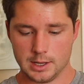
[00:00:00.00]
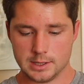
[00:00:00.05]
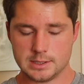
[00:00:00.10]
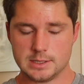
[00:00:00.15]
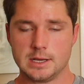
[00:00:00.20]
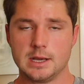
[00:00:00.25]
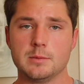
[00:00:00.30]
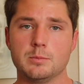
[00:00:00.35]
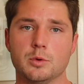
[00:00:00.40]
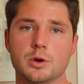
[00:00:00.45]

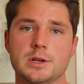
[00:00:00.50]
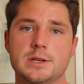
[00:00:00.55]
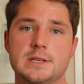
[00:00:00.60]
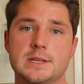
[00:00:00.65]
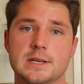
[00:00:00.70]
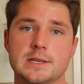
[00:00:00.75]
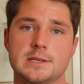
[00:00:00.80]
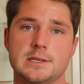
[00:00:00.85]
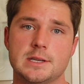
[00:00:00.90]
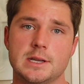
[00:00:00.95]
get more
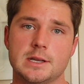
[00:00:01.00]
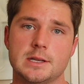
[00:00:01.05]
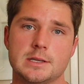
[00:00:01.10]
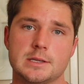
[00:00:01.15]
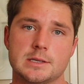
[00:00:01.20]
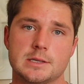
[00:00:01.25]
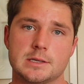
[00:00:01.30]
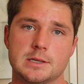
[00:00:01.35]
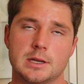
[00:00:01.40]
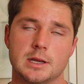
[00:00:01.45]

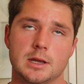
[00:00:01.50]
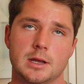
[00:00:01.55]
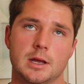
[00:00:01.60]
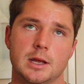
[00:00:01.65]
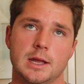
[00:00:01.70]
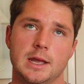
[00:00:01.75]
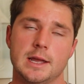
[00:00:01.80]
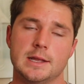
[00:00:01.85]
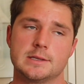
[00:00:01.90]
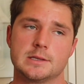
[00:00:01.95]
distance,
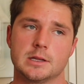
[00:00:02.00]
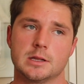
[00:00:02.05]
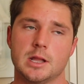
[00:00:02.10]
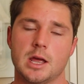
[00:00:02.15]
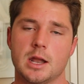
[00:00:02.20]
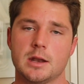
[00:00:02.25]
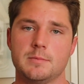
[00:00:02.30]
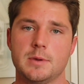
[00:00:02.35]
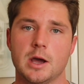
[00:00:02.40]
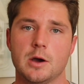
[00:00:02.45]
it's a
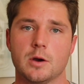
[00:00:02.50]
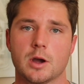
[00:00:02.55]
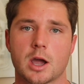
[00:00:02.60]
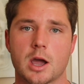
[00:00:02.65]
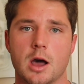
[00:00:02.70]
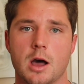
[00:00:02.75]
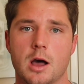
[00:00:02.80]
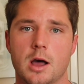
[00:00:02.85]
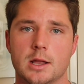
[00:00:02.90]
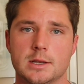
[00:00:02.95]
lot about
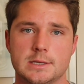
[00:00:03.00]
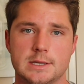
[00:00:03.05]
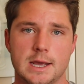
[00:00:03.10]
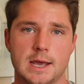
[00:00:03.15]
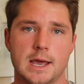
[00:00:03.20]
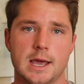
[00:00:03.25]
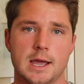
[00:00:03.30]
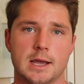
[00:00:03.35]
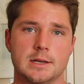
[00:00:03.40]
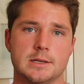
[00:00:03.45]

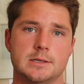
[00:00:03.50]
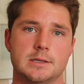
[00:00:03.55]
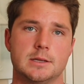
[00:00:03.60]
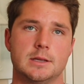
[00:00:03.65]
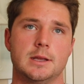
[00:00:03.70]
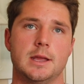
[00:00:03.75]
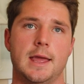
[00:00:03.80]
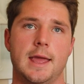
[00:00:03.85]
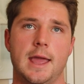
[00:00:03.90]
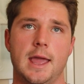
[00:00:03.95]
contact
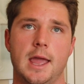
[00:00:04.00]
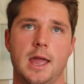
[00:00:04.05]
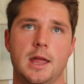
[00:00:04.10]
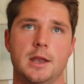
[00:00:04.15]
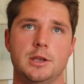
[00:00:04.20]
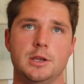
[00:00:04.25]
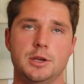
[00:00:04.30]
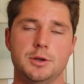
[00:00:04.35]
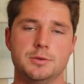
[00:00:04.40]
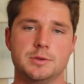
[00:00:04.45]

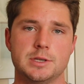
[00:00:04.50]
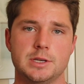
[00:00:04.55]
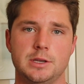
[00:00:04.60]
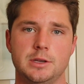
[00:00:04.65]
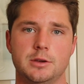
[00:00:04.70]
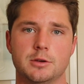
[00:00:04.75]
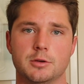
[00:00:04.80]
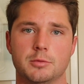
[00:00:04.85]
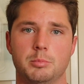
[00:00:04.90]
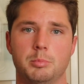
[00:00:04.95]
and
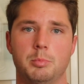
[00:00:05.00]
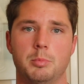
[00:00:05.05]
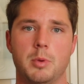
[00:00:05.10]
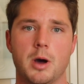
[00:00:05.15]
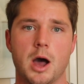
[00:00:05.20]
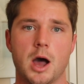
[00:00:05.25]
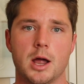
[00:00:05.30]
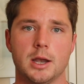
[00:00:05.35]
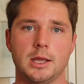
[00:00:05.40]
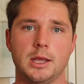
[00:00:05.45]
using your
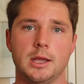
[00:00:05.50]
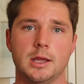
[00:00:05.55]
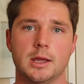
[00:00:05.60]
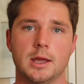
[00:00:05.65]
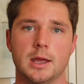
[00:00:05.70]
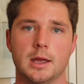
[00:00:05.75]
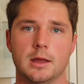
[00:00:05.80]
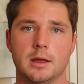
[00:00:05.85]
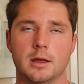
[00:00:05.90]
body,